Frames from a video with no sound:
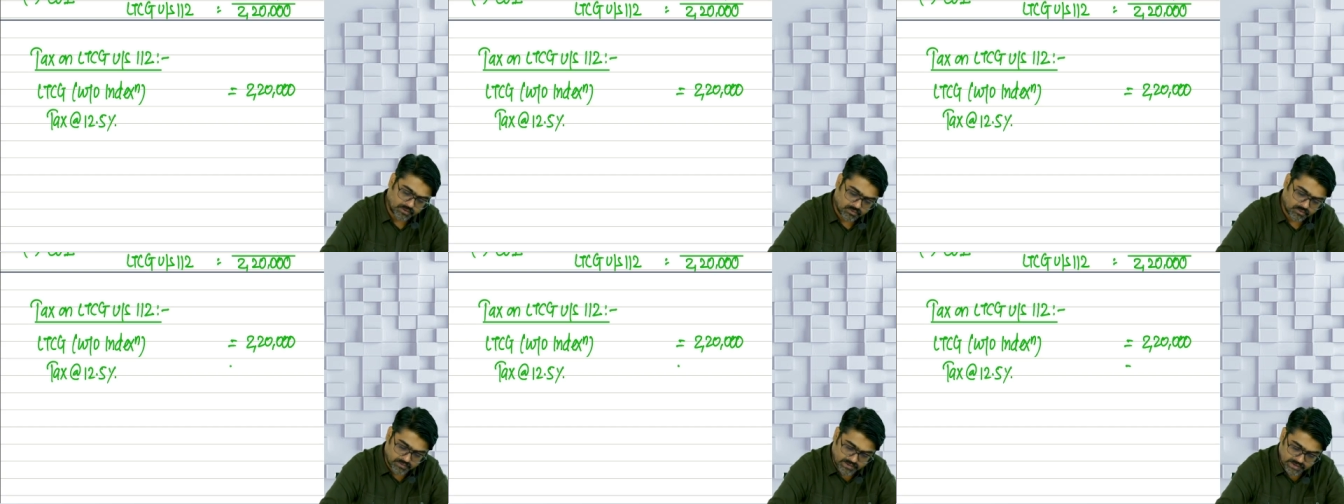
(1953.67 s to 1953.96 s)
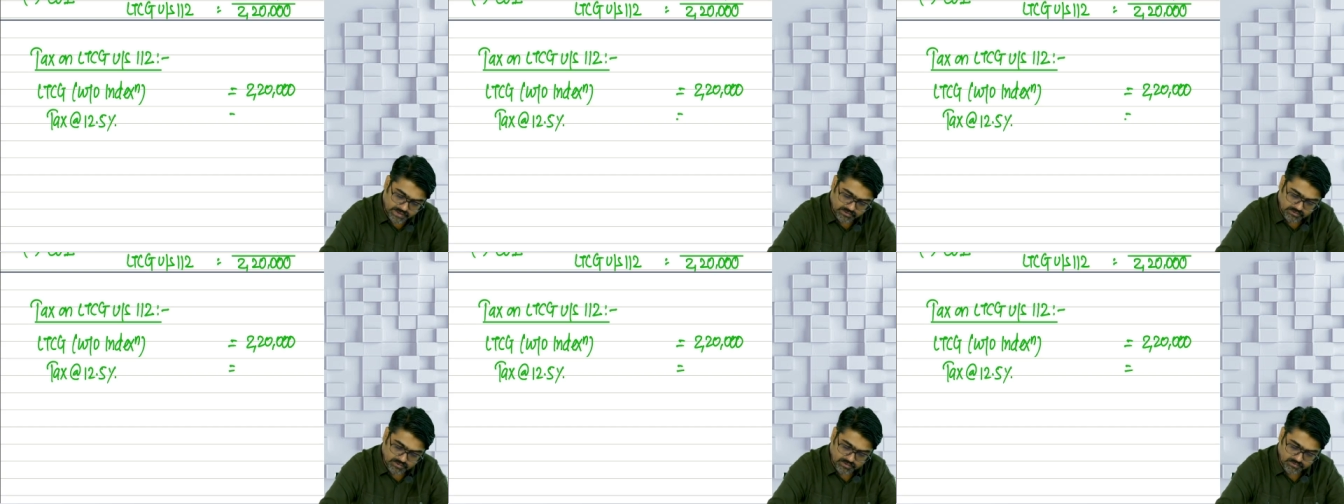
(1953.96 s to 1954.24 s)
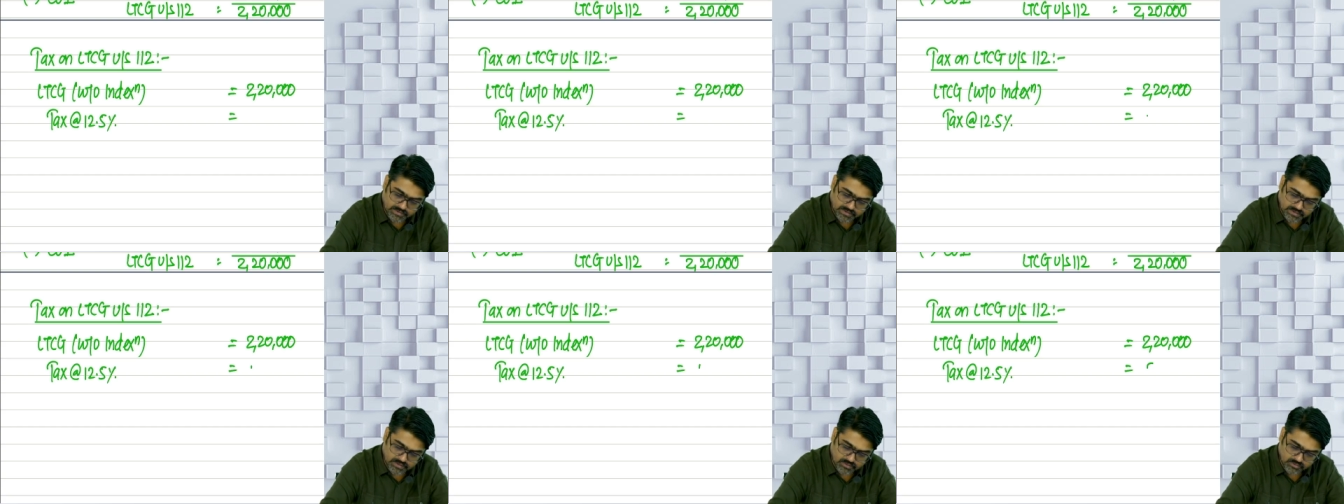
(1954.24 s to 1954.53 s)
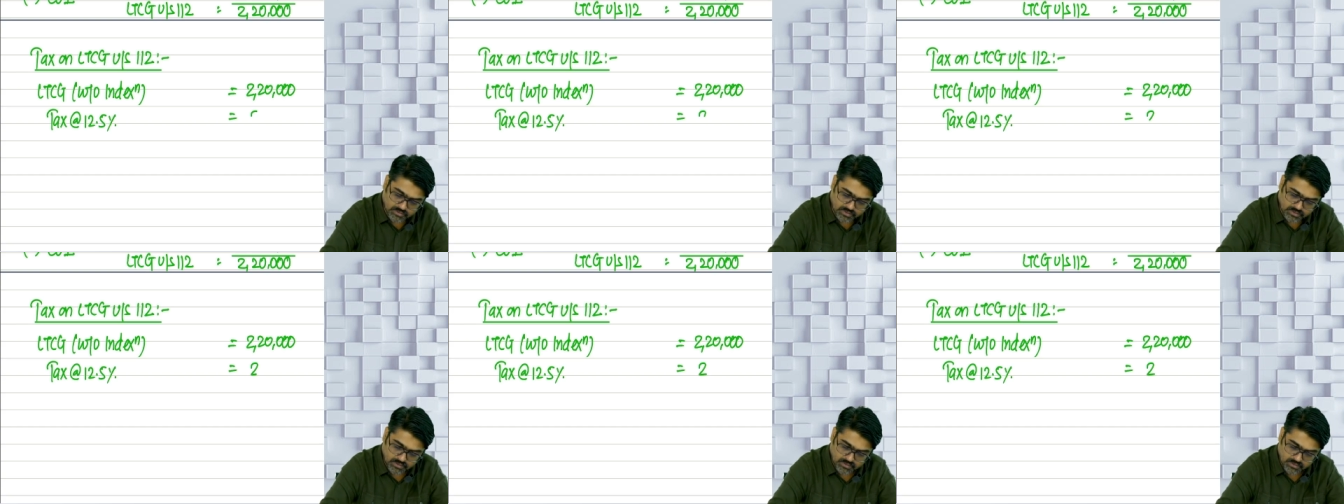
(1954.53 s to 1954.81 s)

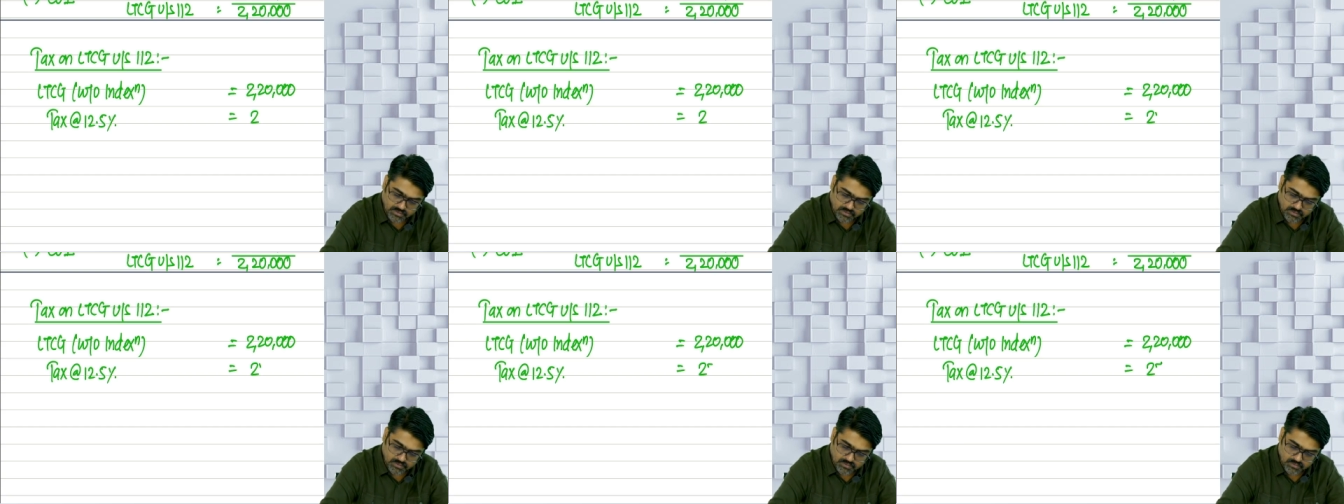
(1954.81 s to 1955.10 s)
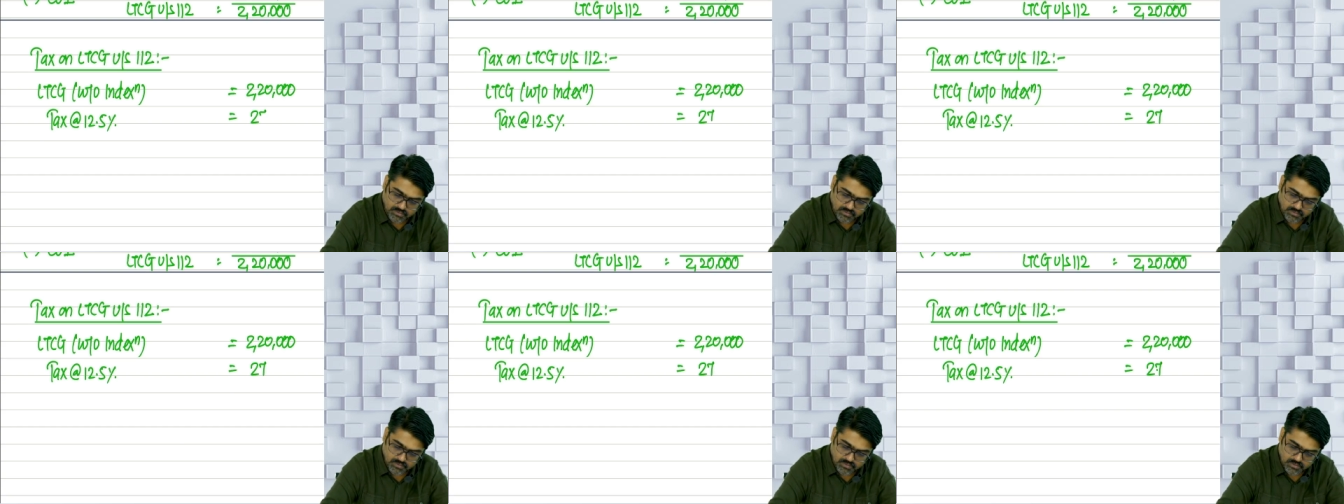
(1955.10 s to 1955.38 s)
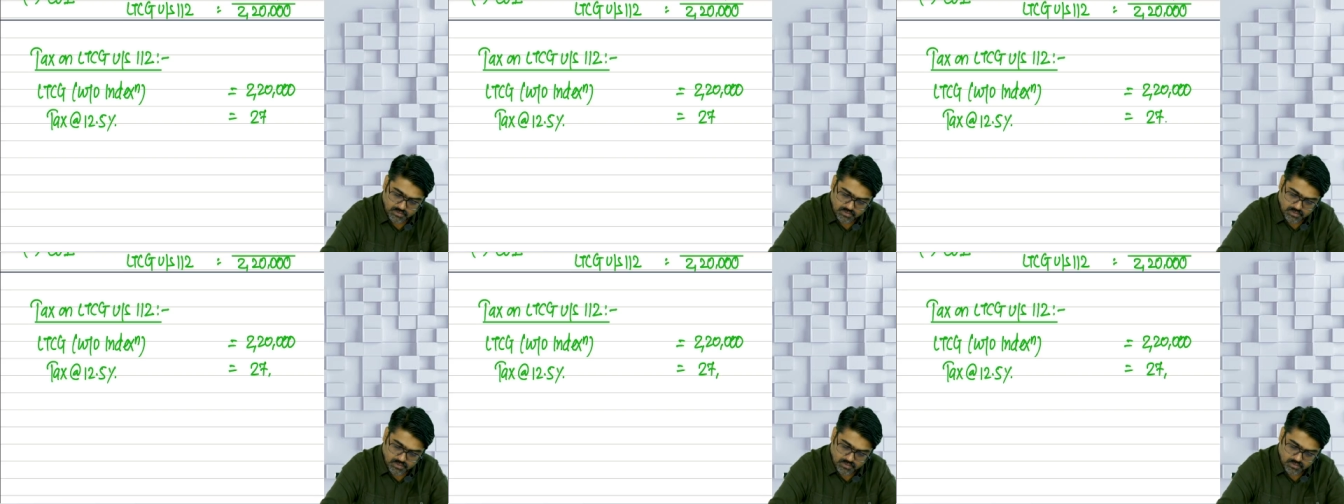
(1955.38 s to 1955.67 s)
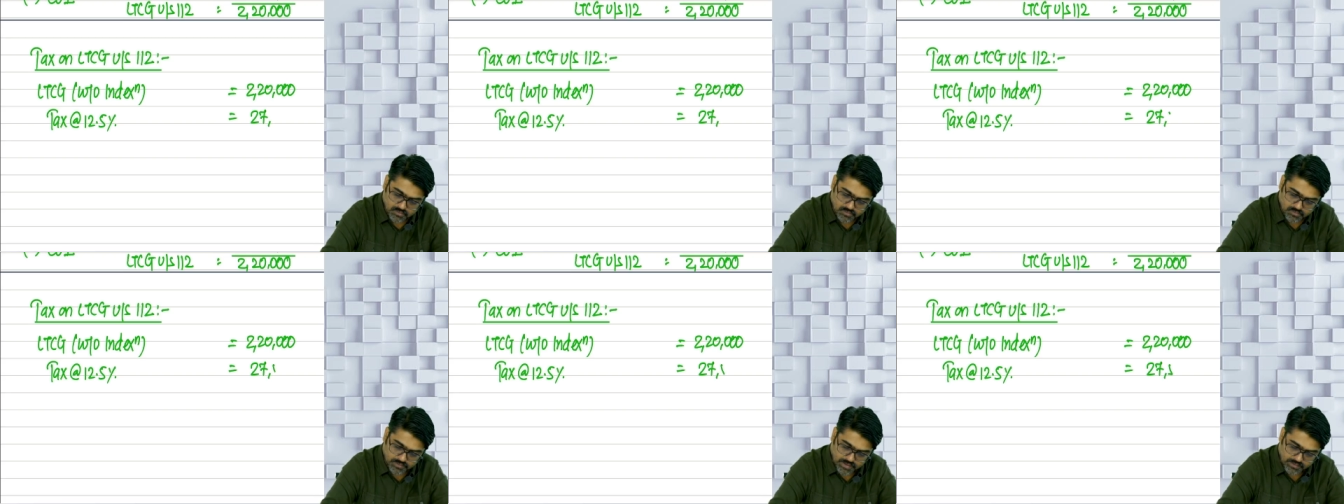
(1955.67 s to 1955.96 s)

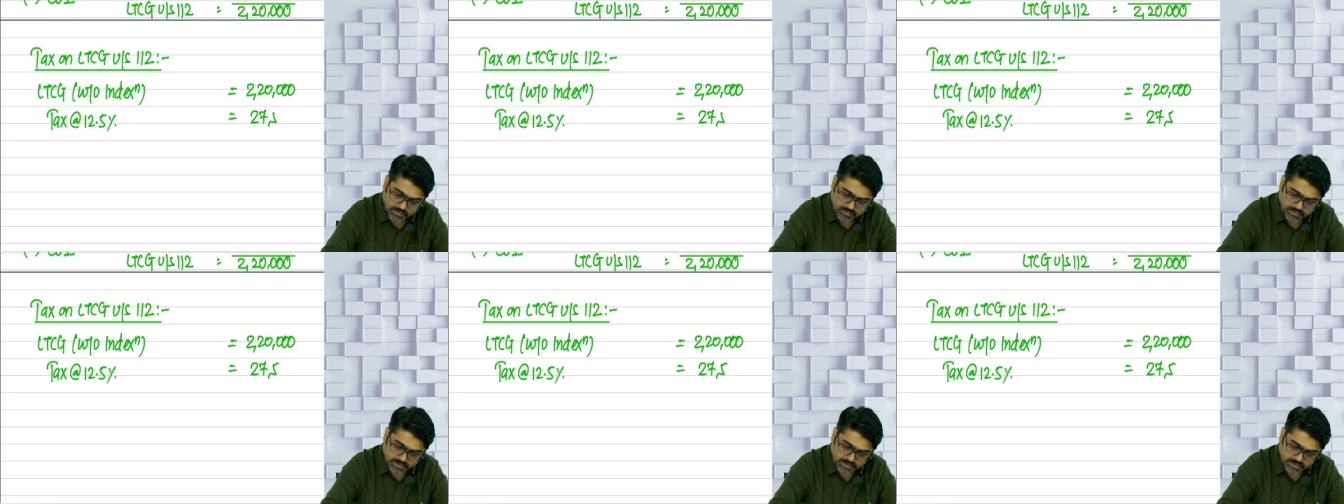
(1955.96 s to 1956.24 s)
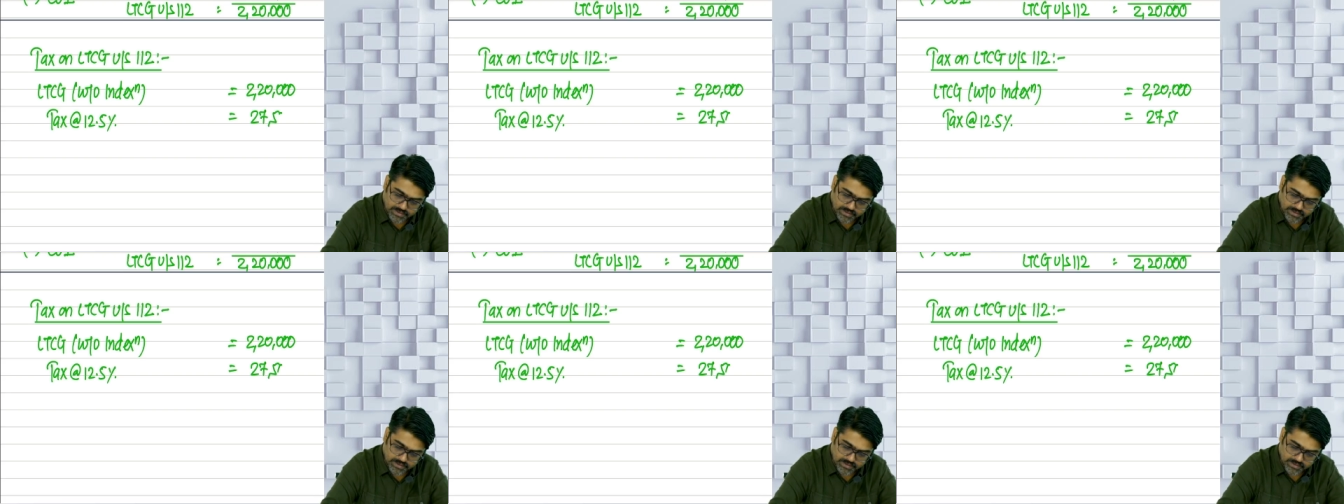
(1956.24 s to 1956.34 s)
27,500.